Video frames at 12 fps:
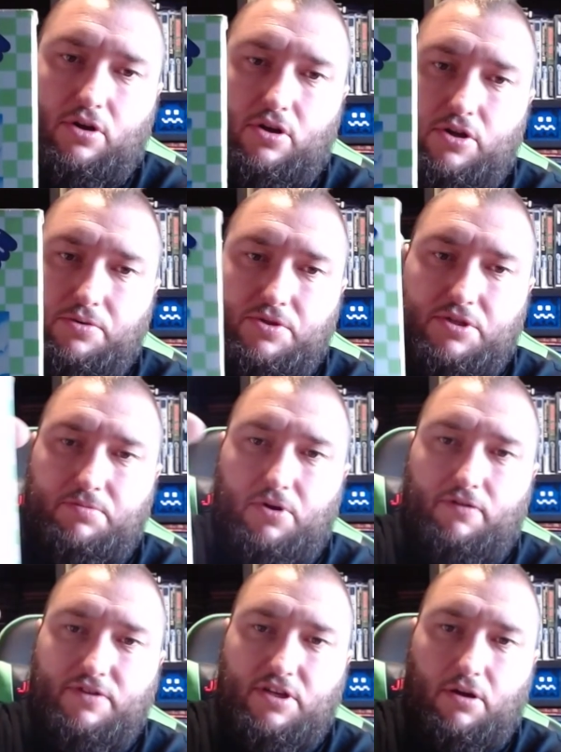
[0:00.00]
loose, but
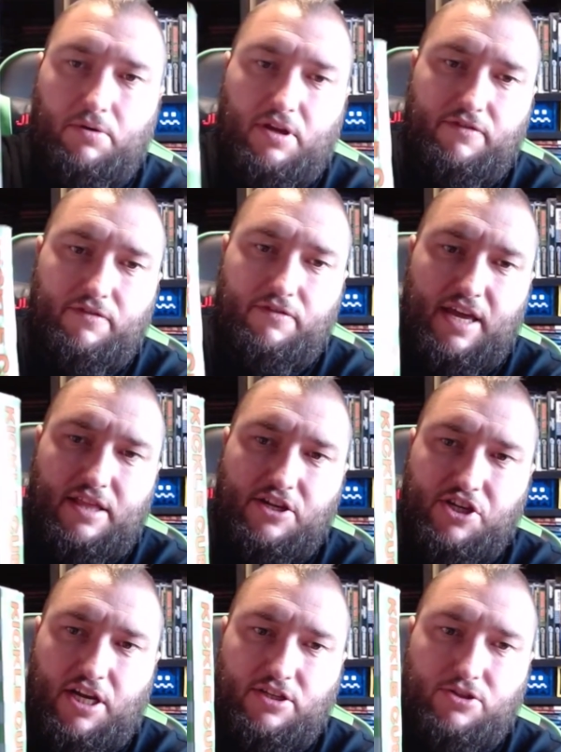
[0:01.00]
obviously I'll, if you get the
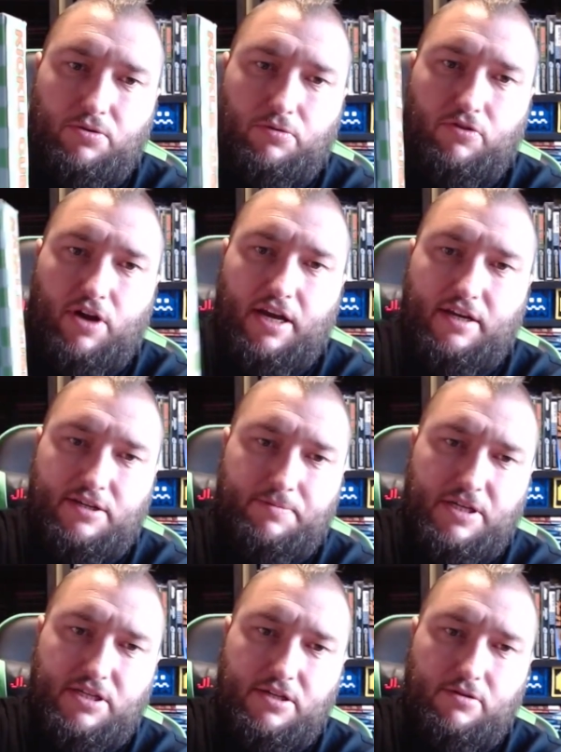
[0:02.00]
chance to upgrade,
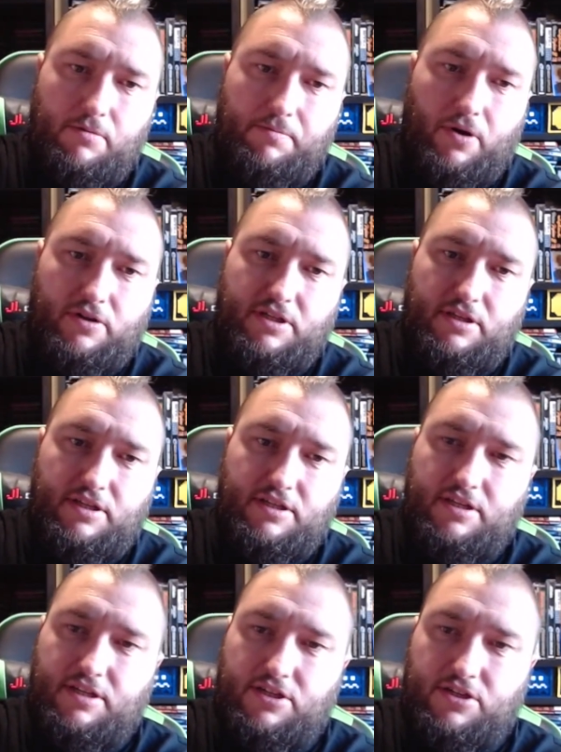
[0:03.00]
especially to a box in this
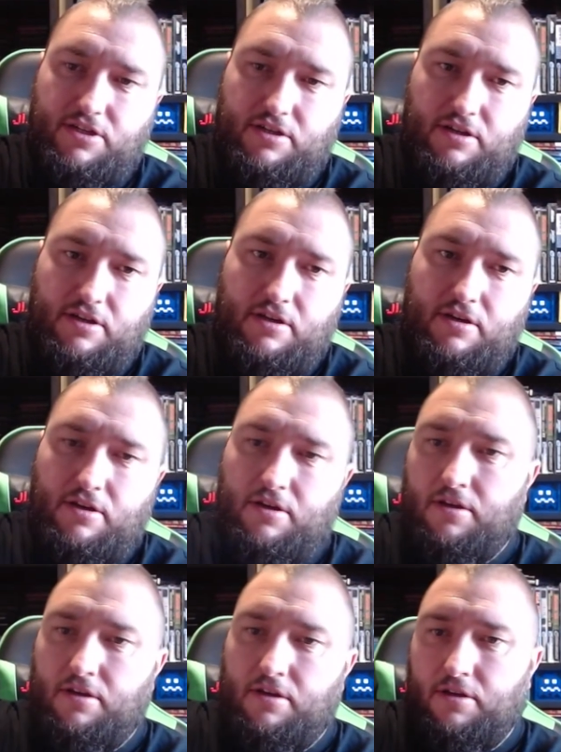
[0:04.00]
condition,
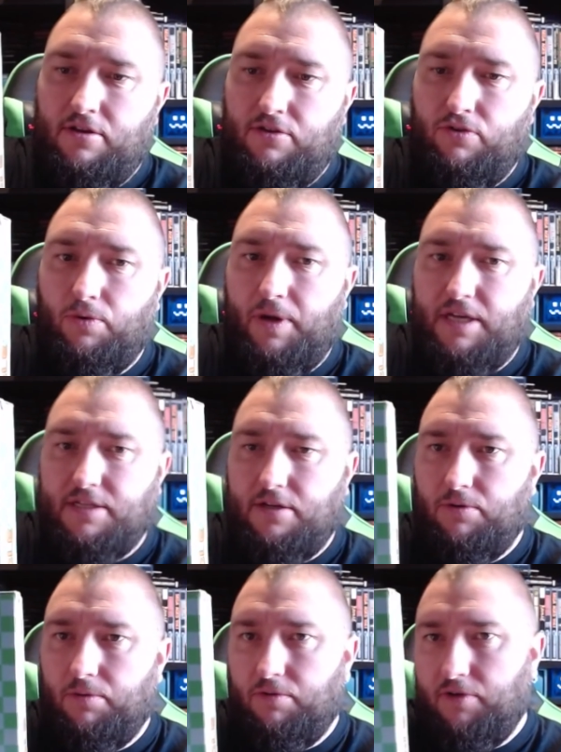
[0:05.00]
you're always going
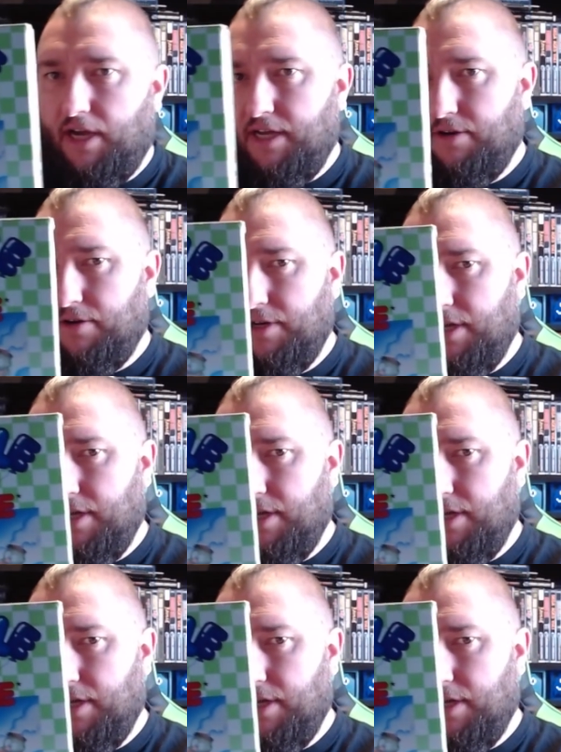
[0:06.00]
to upgrade, aren't